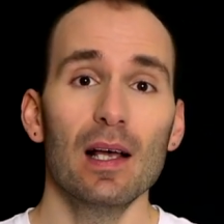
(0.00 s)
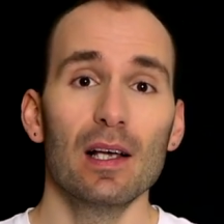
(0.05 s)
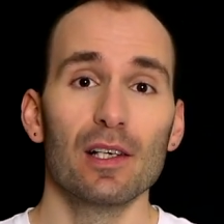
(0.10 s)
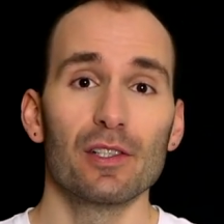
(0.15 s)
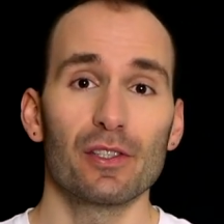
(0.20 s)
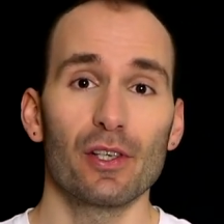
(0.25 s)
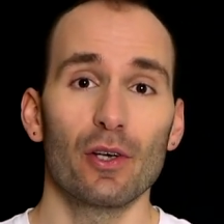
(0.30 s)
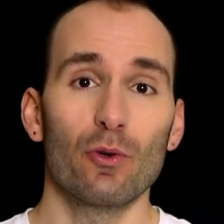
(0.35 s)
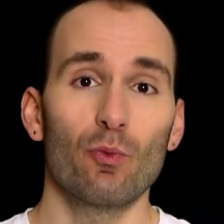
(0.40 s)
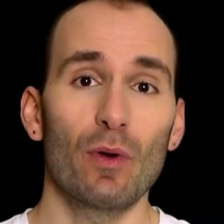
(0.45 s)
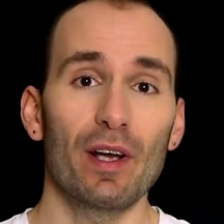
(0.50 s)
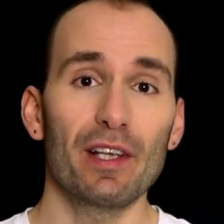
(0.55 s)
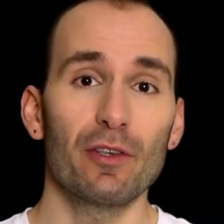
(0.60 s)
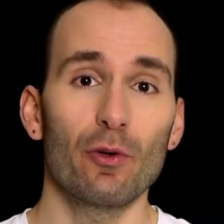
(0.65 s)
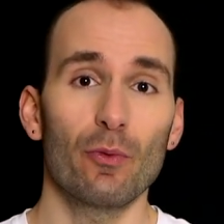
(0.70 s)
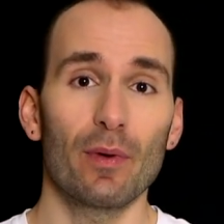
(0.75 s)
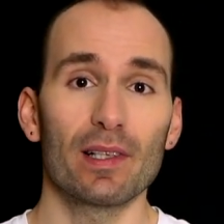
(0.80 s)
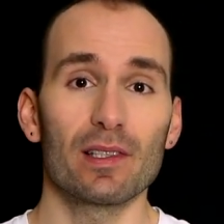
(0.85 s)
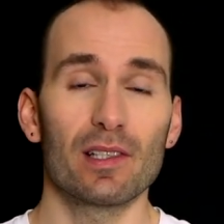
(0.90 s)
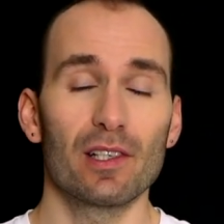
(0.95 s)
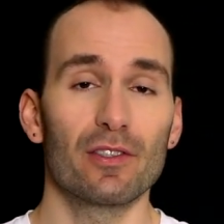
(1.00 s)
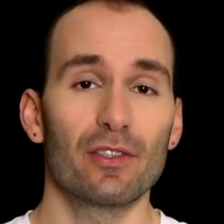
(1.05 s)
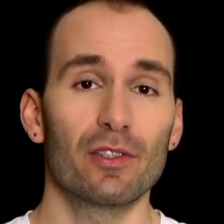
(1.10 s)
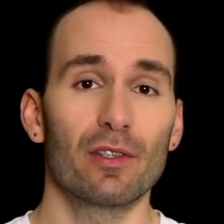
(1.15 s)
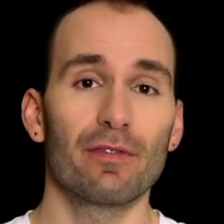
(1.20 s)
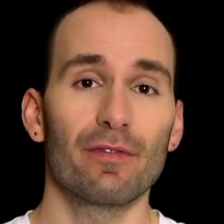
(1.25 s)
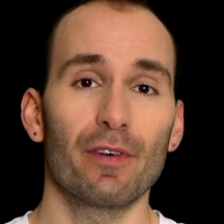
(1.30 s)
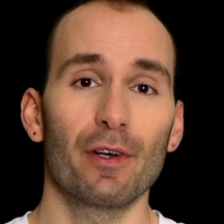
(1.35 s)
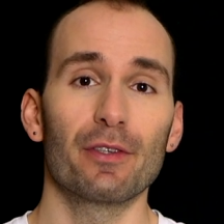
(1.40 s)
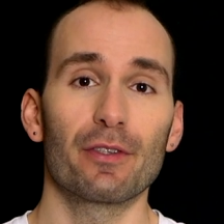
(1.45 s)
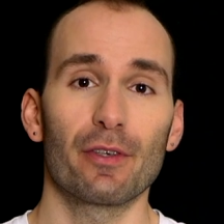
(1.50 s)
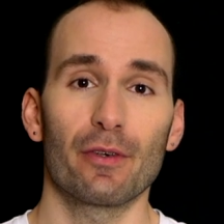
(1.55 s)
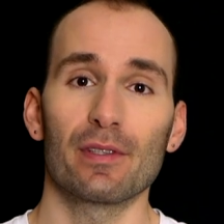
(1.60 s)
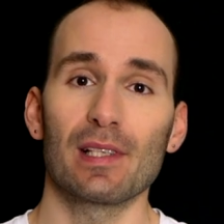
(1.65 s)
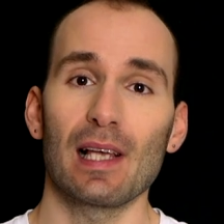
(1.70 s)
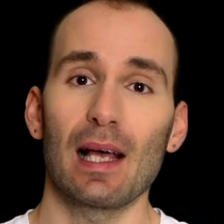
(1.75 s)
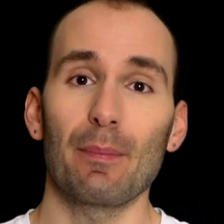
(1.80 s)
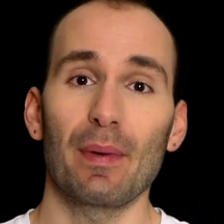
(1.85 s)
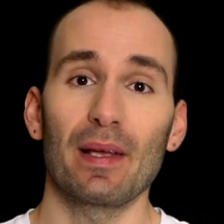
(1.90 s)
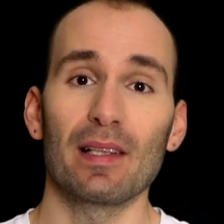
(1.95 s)
So when you went into the Photos
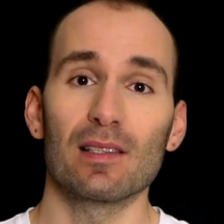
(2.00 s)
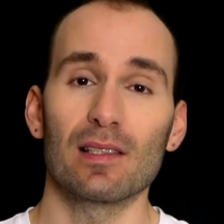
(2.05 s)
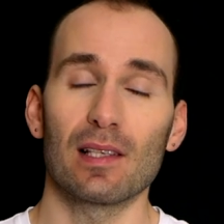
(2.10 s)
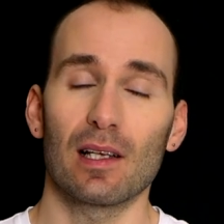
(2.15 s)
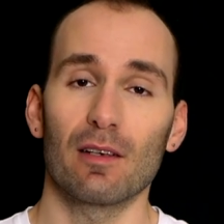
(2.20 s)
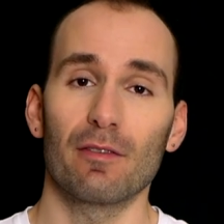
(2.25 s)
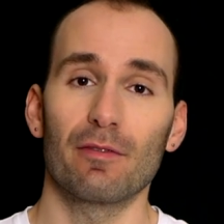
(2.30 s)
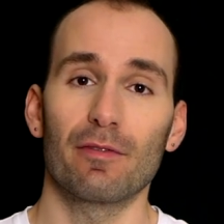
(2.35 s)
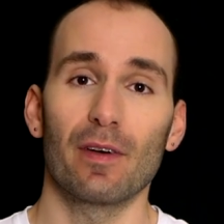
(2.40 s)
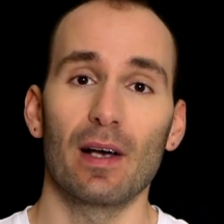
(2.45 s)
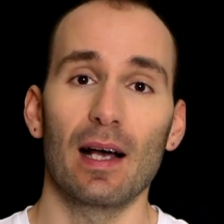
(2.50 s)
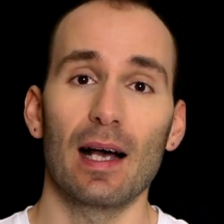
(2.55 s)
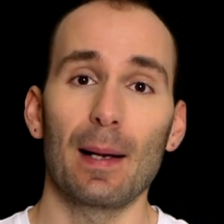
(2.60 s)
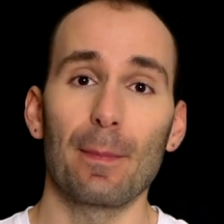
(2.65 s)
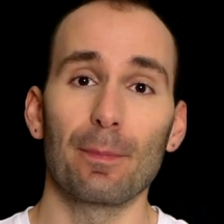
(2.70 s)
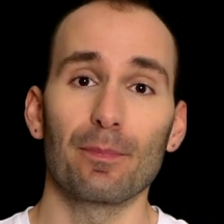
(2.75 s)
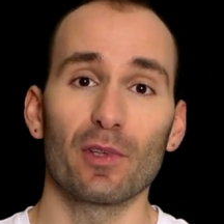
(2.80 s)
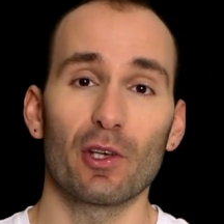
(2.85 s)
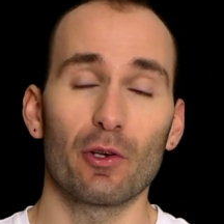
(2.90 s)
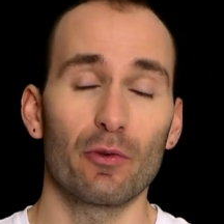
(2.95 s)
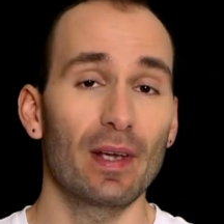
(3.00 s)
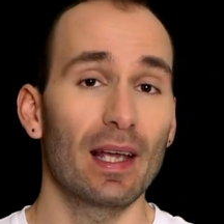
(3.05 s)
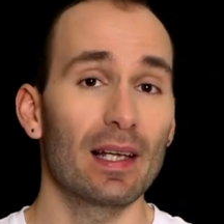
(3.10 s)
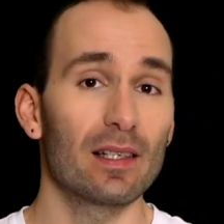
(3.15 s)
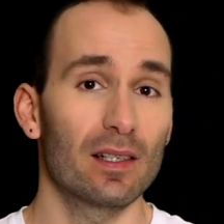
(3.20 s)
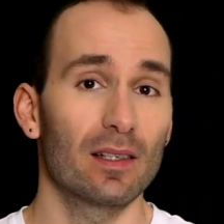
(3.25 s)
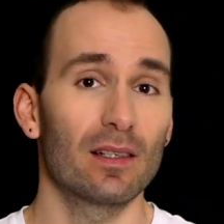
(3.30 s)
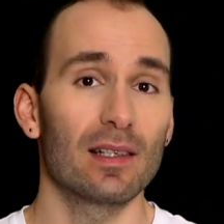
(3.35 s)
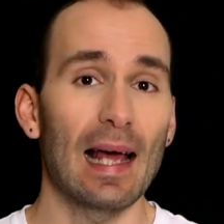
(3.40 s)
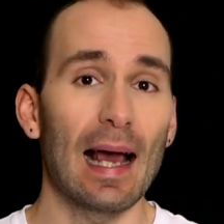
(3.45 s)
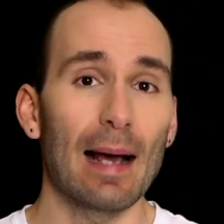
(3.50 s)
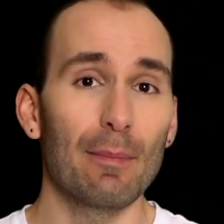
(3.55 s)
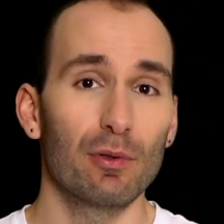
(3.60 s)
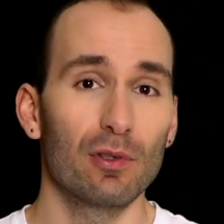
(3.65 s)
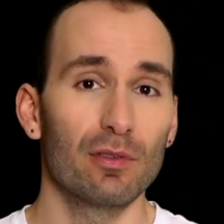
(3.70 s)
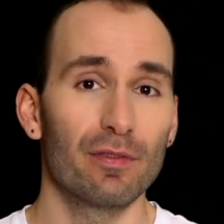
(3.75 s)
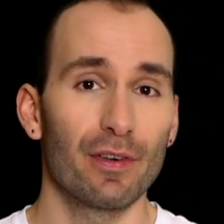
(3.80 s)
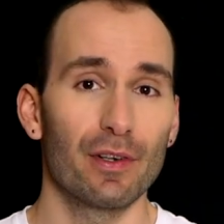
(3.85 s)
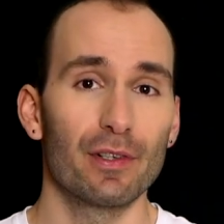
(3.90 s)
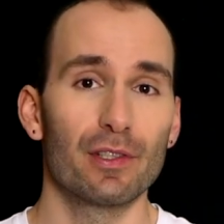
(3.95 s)
app, instead of um, creating an
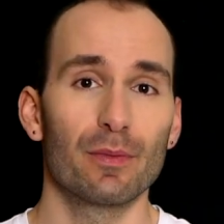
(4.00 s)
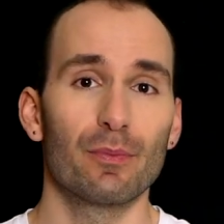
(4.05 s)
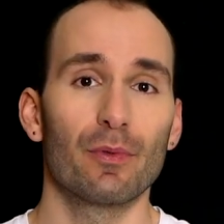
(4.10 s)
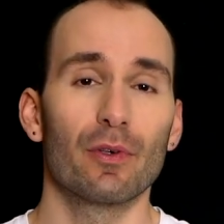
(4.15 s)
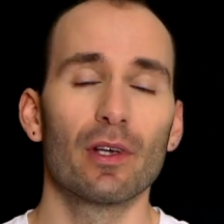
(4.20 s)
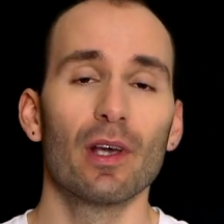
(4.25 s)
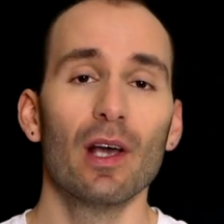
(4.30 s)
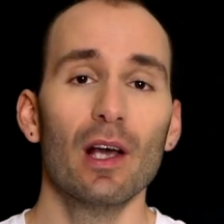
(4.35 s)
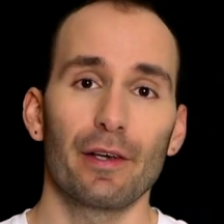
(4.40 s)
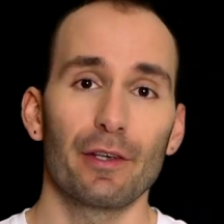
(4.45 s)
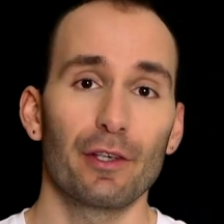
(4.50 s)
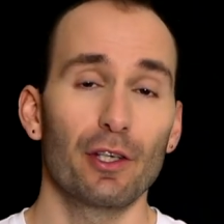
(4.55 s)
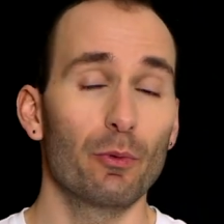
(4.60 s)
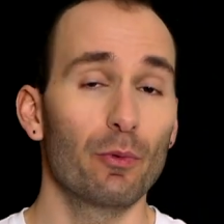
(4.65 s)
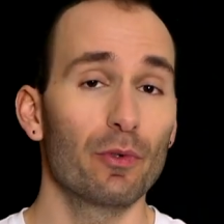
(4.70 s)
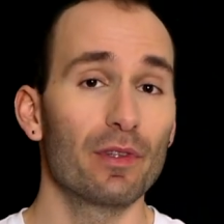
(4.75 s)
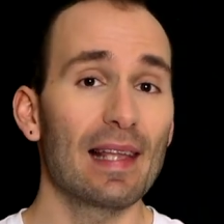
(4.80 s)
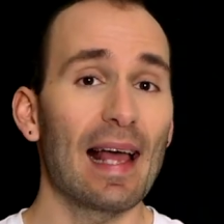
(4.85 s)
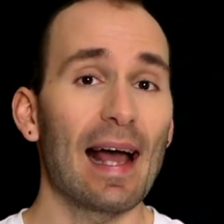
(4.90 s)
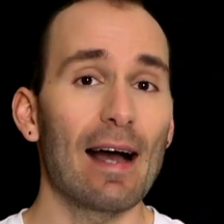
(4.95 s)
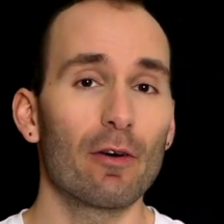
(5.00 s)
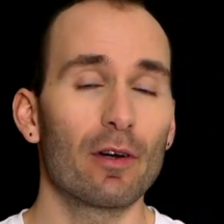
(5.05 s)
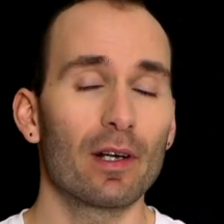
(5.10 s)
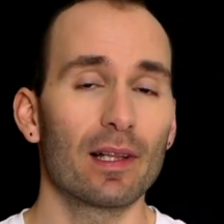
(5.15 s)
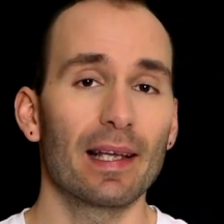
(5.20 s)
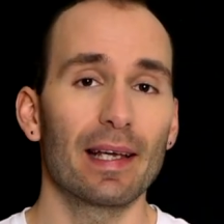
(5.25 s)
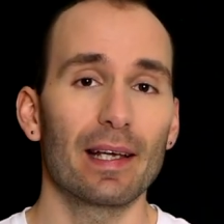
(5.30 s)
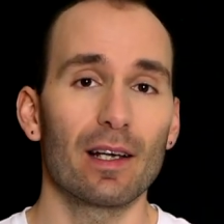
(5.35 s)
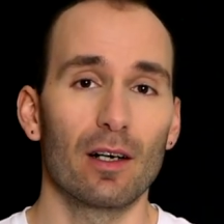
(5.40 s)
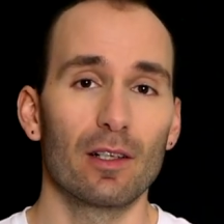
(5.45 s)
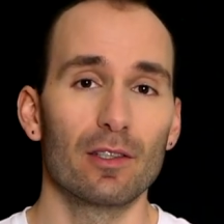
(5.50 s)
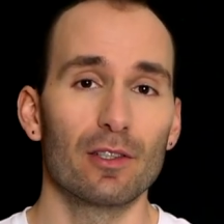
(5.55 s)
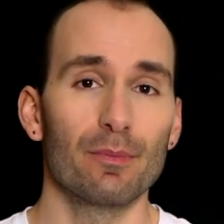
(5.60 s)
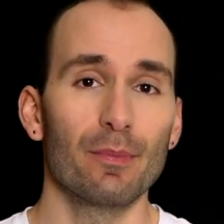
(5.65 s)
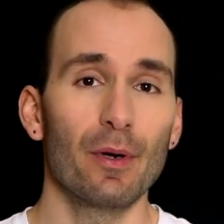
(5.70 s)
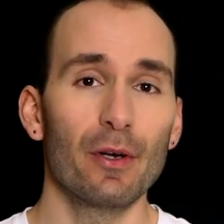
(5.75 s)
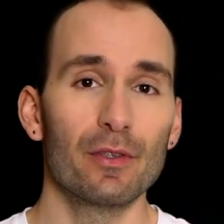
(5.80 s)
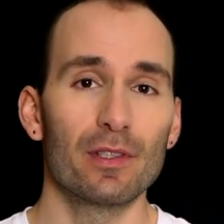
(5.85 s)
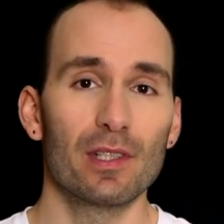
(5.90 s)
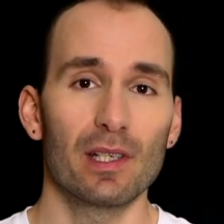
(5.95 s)
Apple photo book, you would now click on the
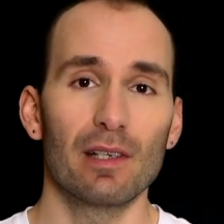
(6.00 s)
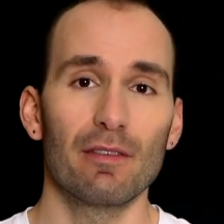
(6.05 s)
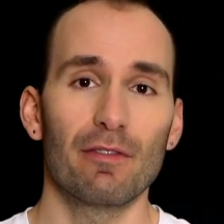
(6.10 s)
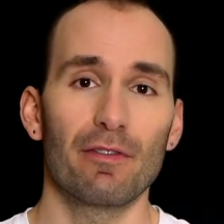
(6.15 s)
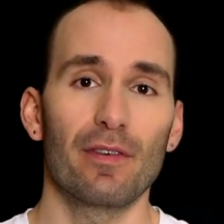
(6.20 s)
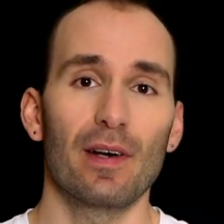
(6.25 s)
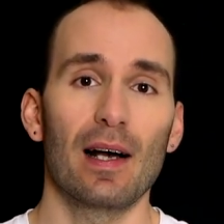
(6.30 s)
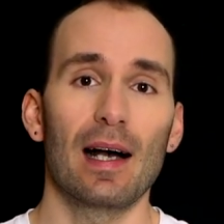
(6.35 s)
Motif